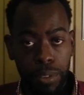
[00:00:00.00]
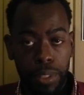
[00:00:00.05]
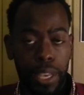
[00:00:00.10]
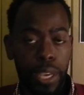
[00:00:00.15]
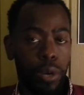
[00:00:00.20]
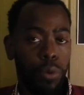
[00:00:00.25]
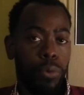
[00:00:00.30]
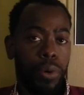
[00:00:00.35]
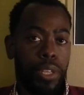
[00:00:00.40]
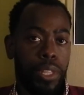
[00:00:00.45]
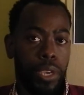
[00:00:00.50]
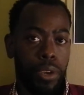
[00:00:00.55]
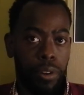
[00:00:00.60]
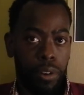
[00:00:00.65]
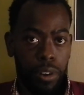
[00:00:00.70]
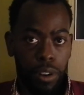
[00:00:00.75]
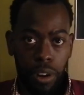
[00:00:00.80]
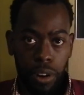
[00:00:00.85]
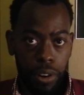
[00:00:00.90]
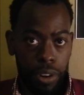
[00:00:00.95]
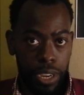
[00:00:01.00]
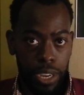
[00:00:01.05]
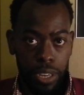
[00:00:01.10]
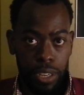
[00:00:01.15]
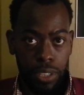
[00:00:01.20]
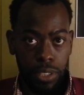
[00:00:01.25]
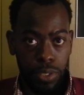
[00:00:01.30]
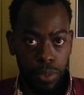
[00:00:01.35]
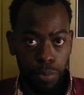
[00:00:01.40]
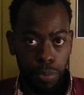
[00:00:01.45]
That way there aren't
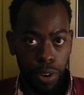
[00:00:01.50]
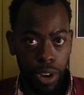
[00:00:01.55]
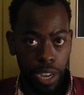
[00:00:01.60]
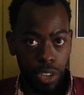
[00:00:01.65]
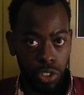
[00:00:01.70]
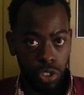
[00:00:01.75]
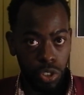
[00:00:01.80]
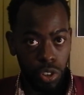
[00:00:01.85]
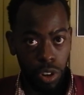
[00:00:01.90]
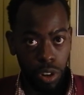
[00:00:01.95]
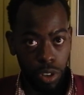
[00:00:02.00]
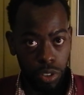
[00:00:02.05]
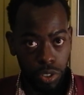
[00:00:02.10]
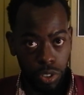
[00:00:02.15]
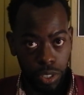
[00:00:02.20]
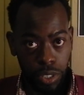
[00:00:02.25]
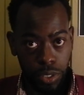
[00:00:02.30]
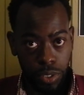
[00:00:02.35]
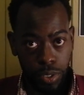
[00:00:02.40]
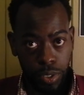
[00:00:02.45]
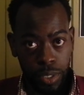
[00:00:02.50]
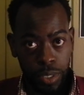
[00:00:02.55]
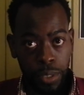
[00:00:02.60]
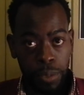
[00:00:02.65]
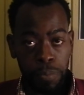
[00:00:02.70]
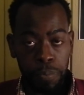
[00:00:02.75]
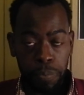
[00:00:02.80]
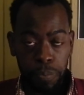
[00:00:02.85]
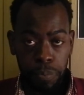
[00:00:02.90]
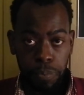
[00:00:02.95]
any surprise charges,
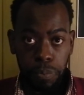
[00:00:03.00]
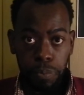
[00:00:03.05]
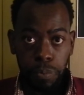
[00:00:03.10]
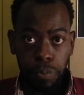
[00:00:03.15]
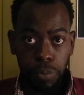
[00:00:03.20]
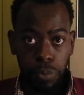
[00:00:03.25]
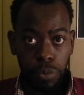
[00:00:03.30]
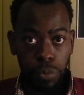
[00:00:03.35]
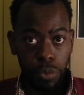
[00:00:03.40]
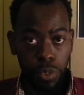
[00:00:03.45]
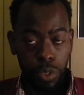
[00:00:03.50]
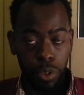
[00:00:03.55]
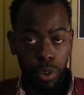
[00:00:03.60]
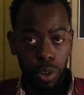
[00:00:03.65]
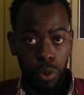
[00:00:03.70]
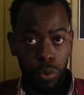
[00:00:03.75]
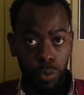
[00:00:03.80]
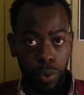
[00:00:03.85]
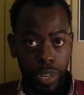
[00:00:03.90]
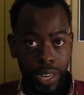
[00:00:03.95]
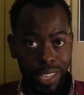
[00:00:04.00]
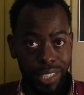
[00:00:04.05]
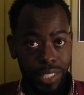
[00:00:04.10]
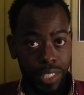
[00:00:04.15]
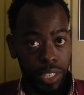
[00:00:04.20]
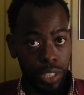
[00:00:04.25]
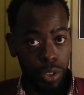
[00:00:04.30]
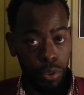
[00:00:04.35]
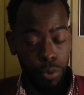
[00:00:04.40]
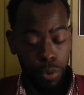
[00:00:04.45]
when they
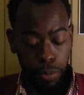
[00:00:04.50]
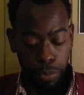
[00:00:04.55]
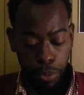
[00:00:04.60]
send you a